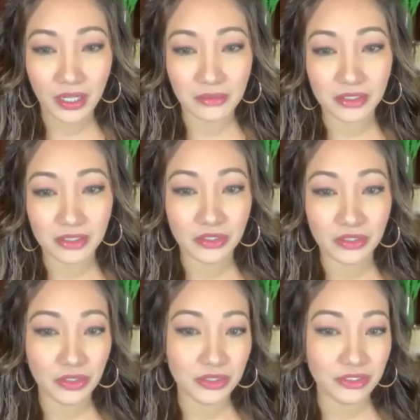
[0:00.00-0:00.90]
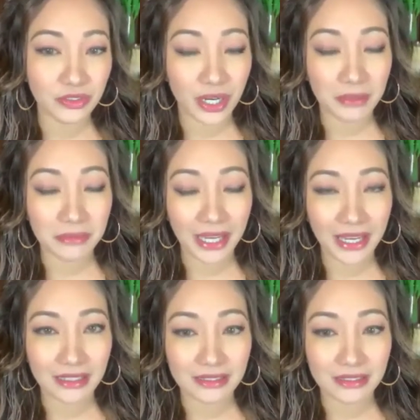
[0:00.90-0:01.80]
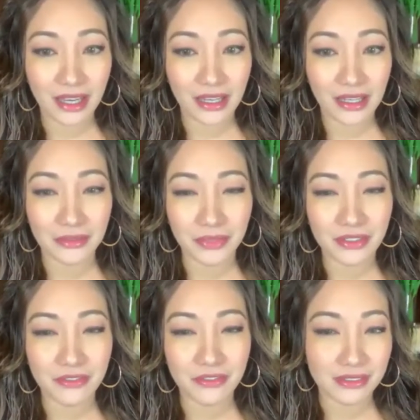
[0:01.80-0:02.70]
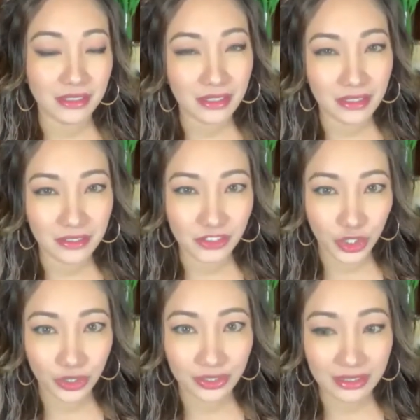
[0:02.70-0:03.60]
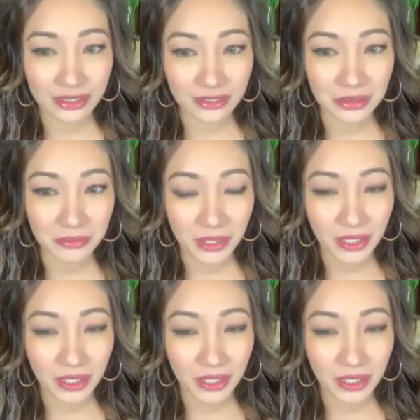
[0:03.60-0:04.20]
it's also described as, investigative journalism